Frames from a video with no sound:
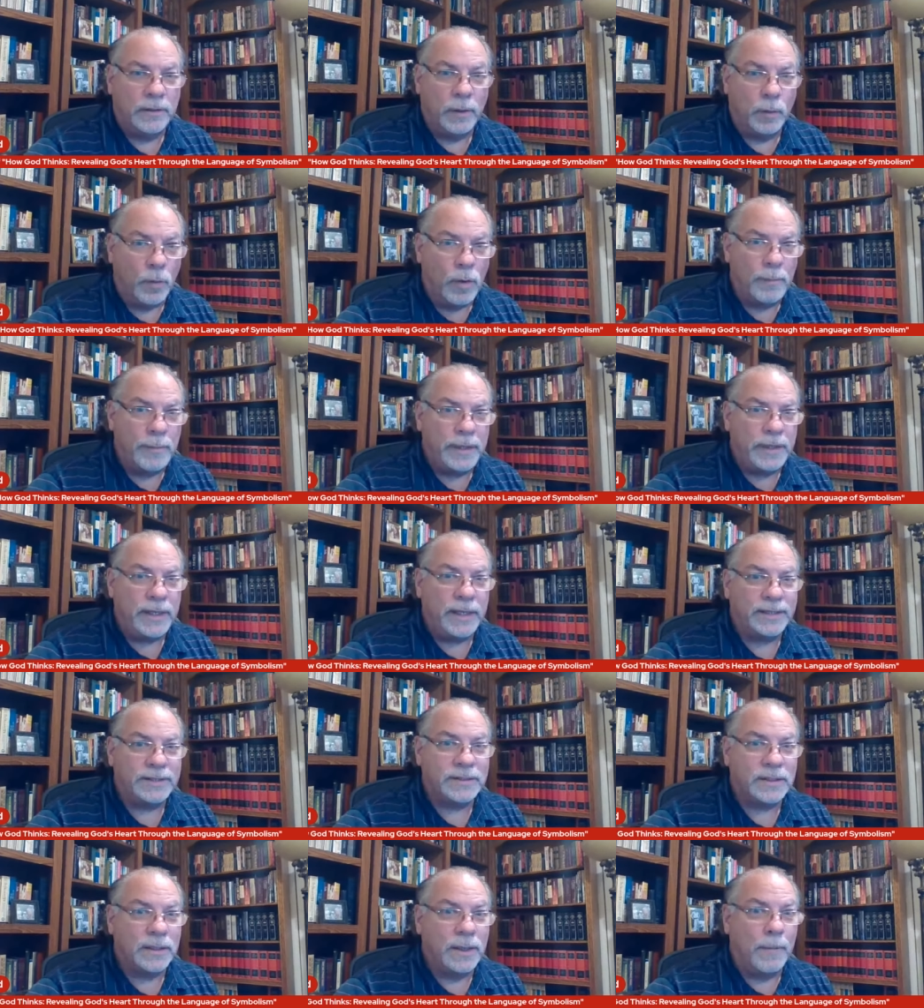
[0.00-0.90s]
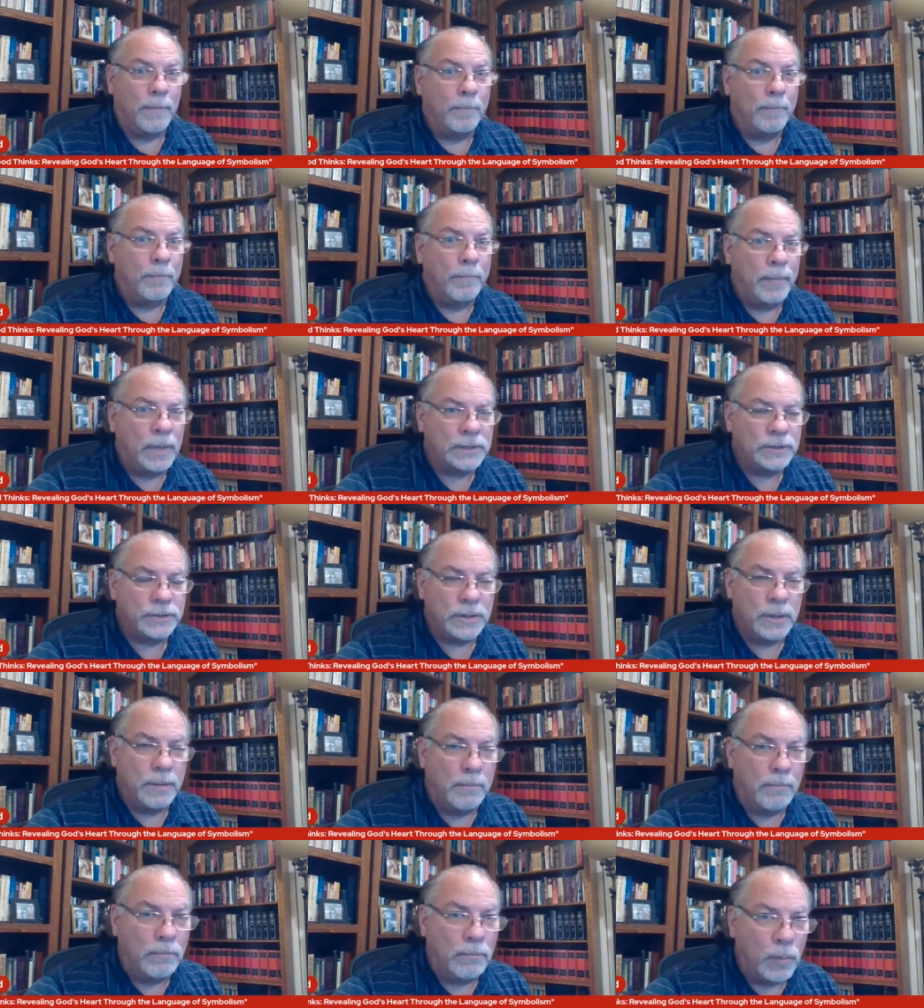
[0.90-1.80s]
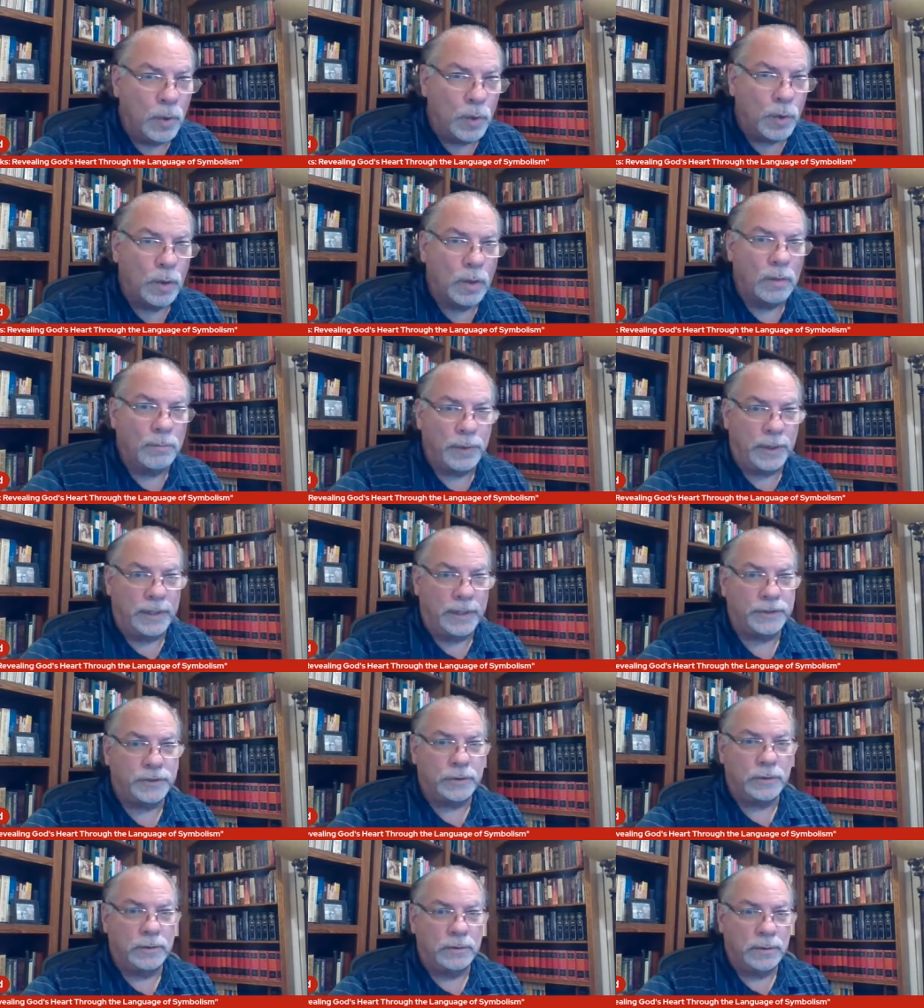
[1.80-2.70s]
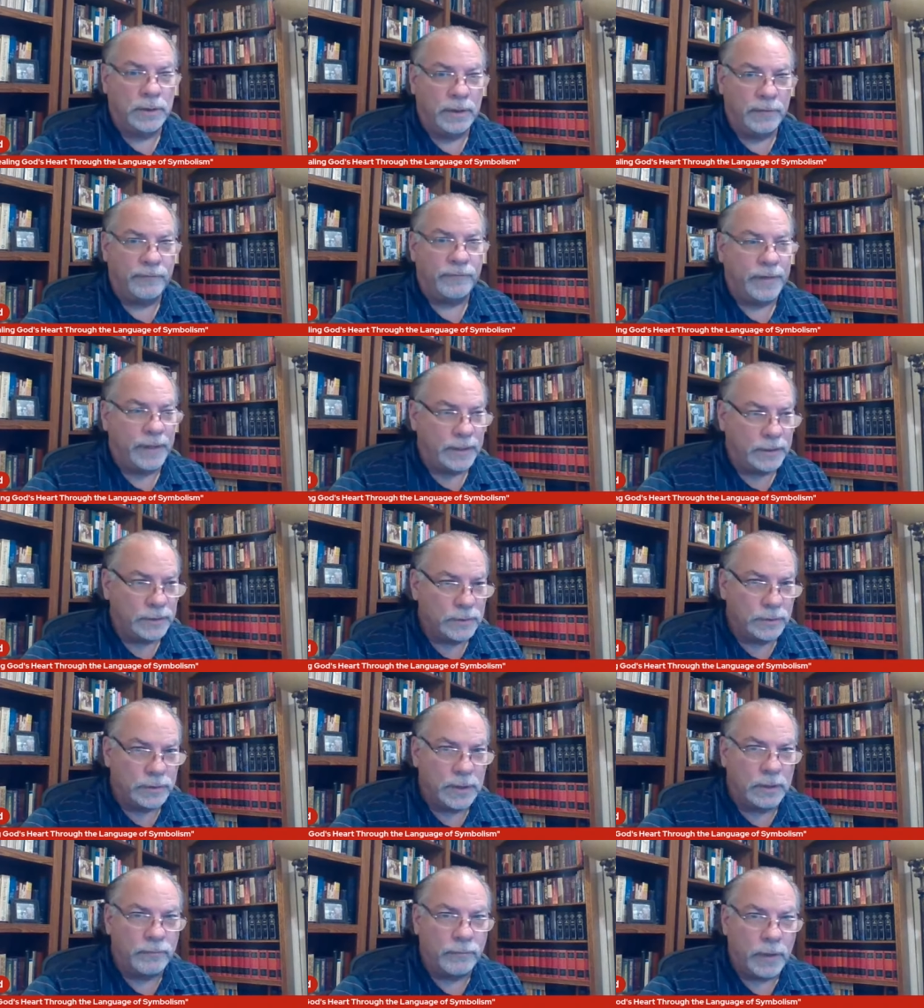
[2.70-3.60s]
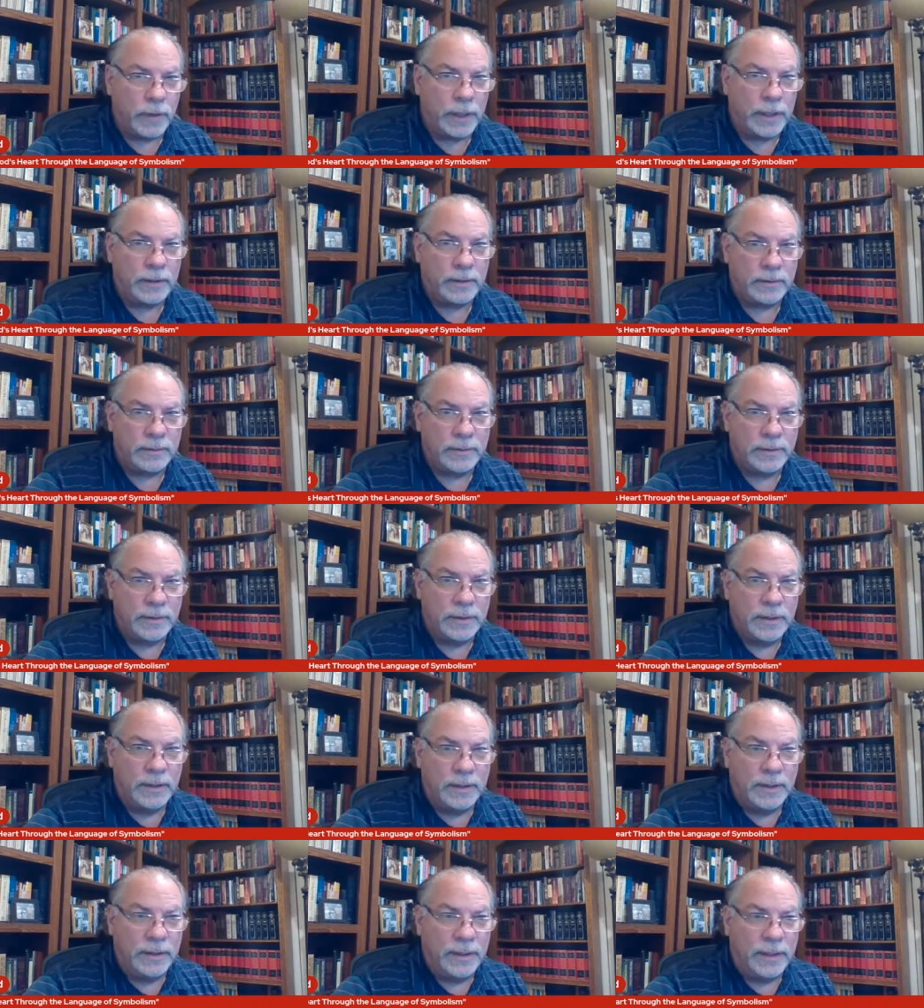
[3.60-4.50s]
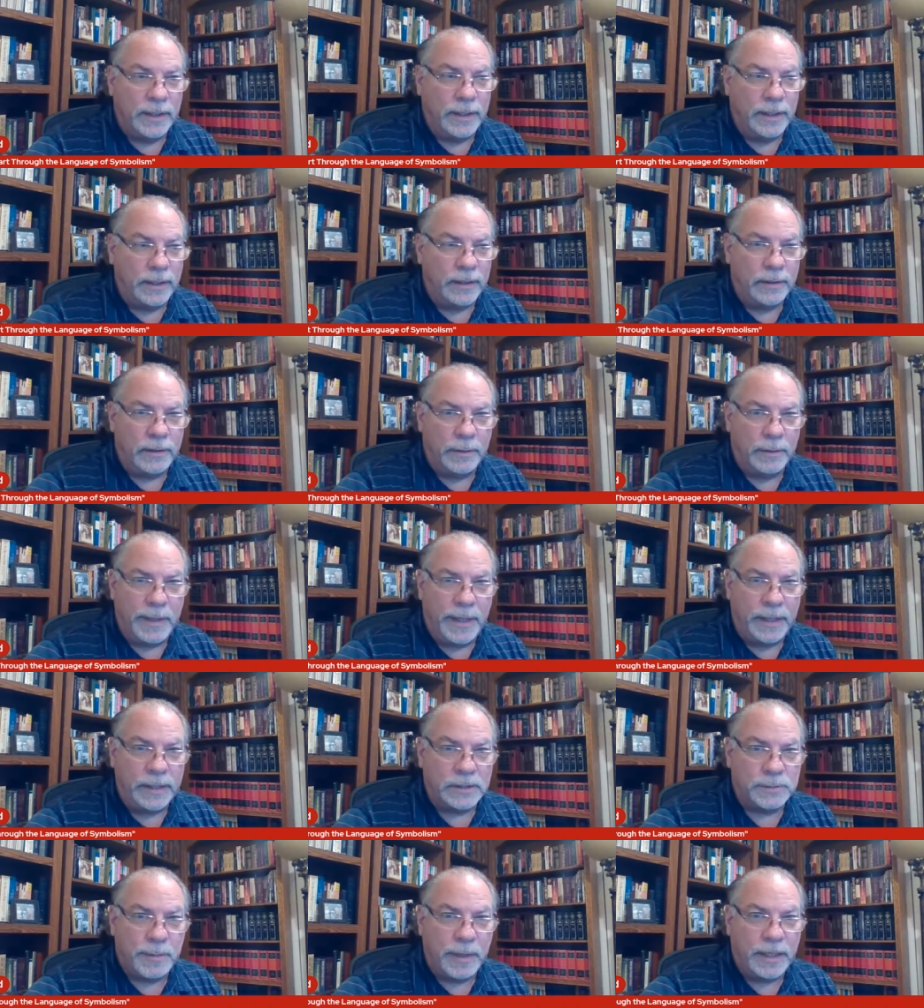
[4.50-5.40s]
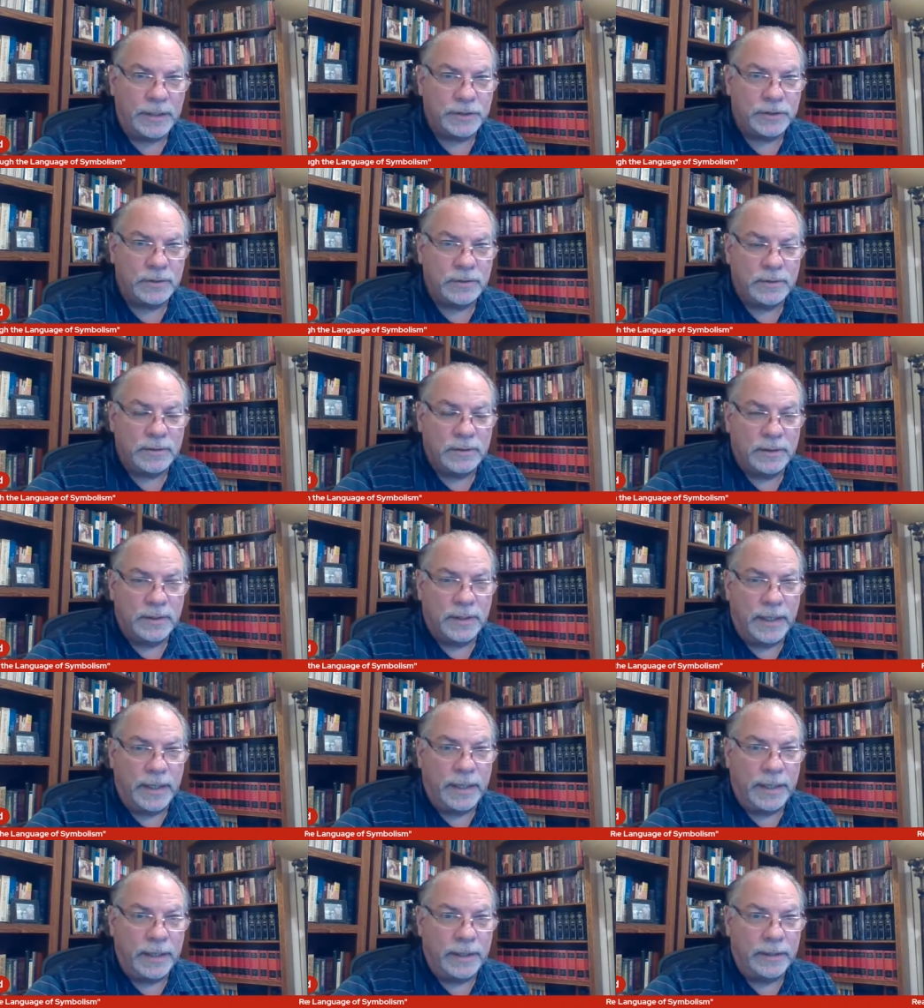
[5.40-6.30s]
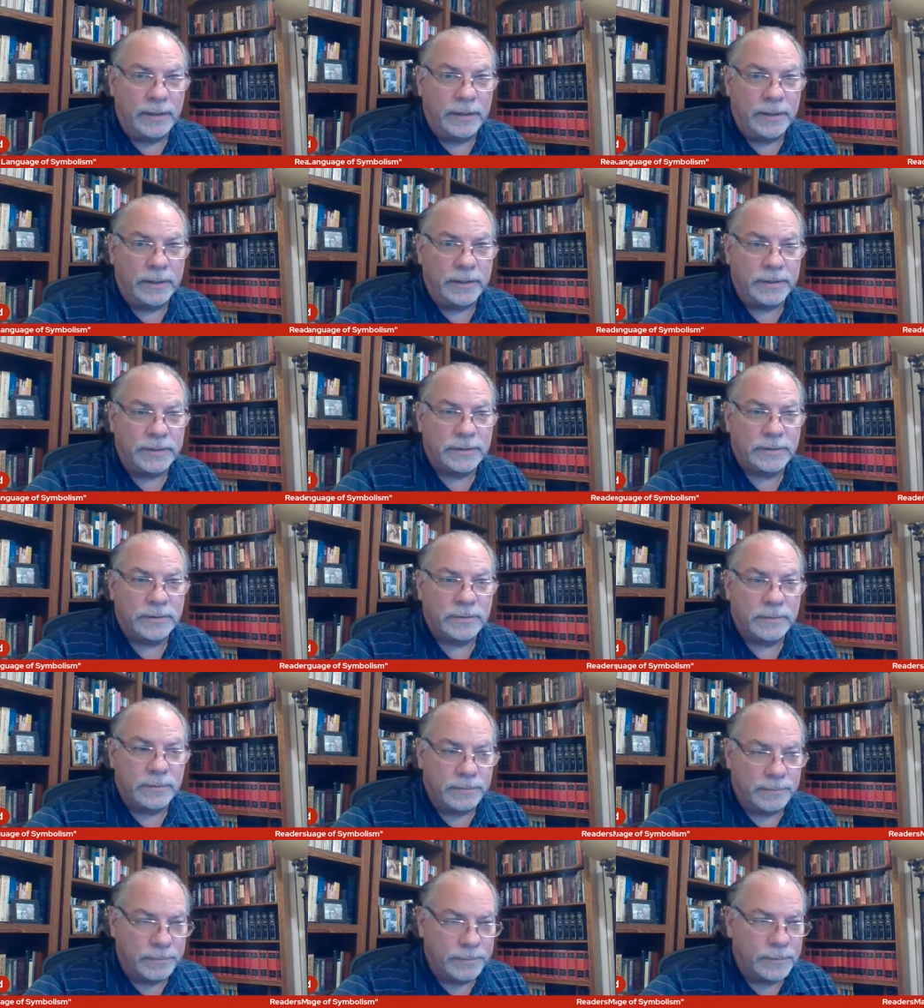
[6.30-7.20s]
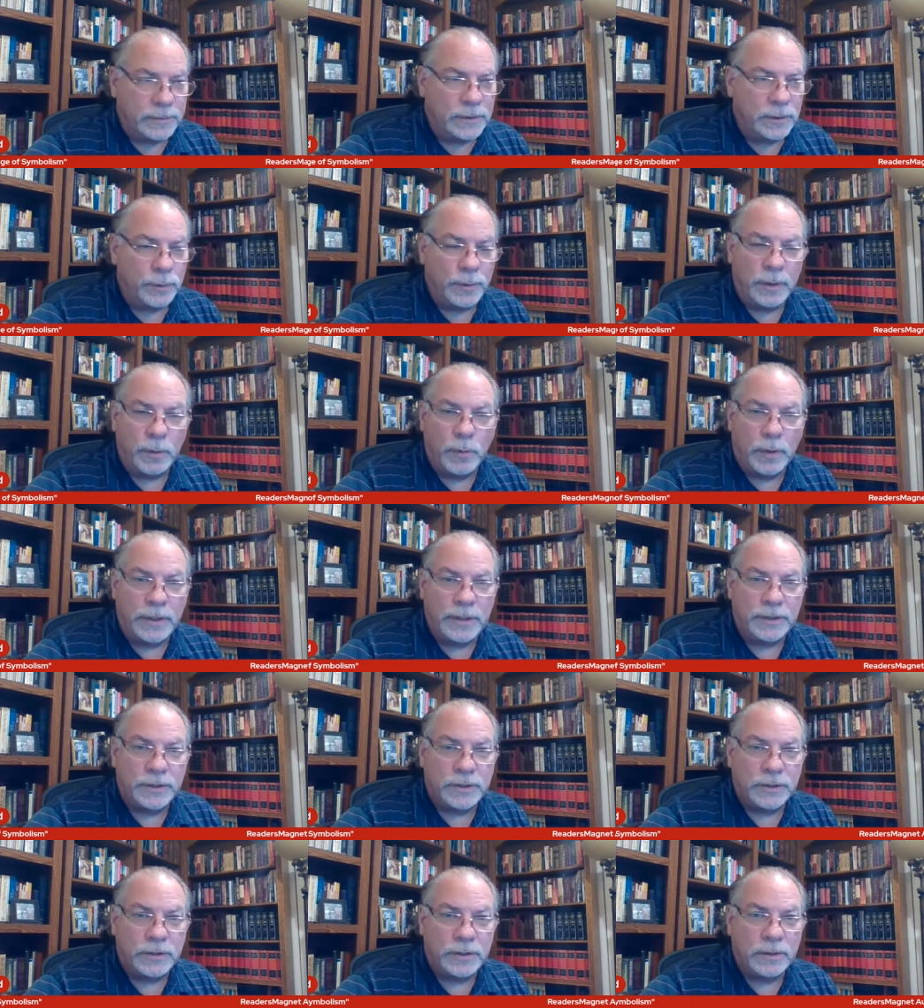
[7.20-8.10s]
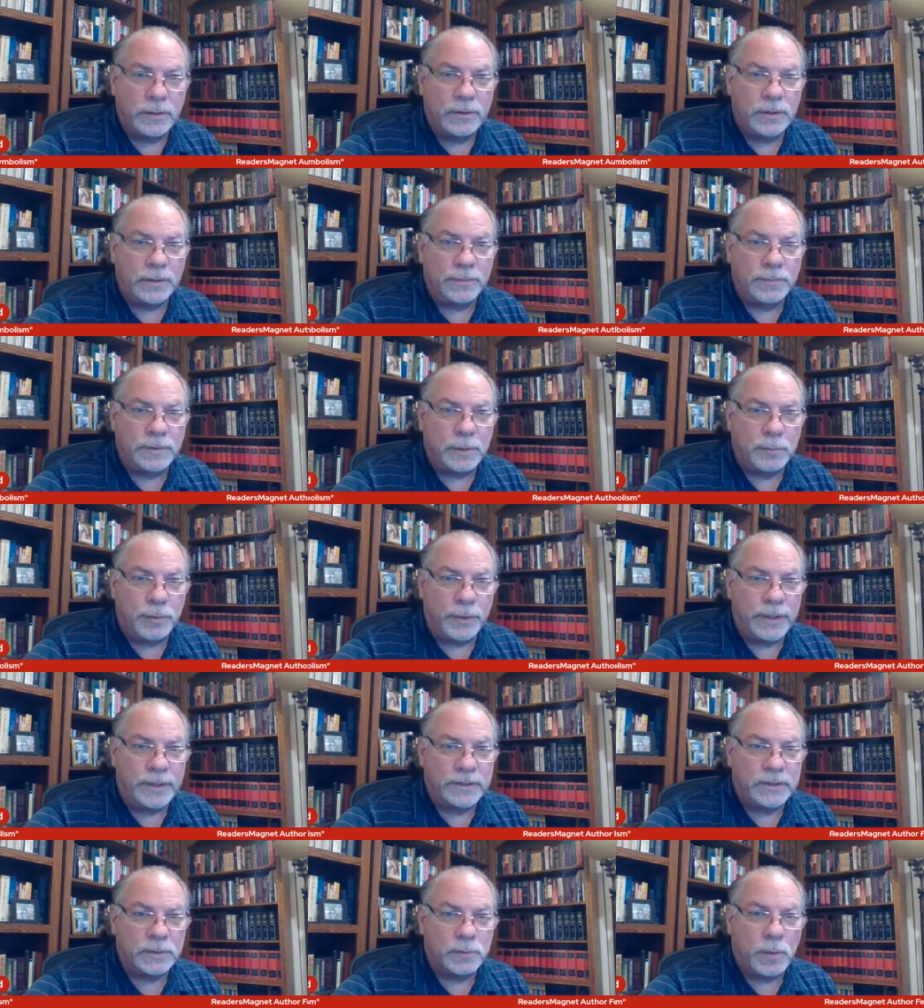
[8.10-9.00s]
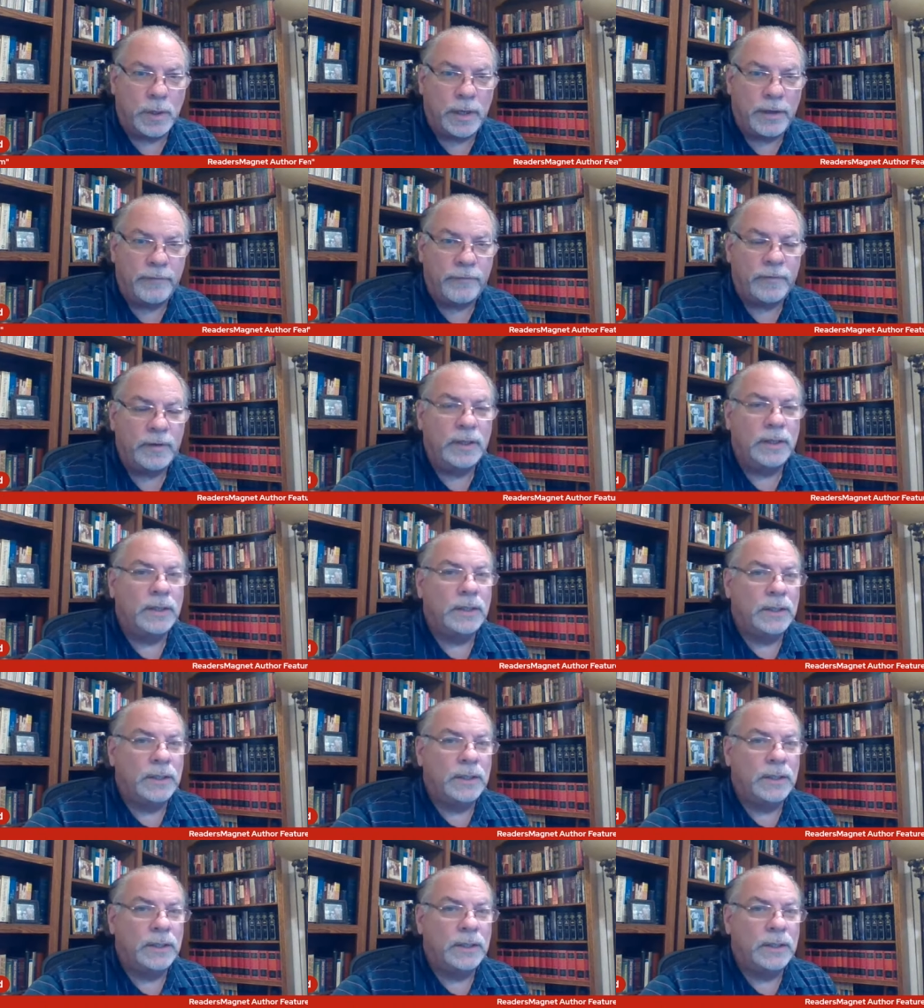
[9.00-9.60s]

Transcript: The woman gets much more pleasure if things are done right and the man is patient and is doing what he should do to, to please his wife.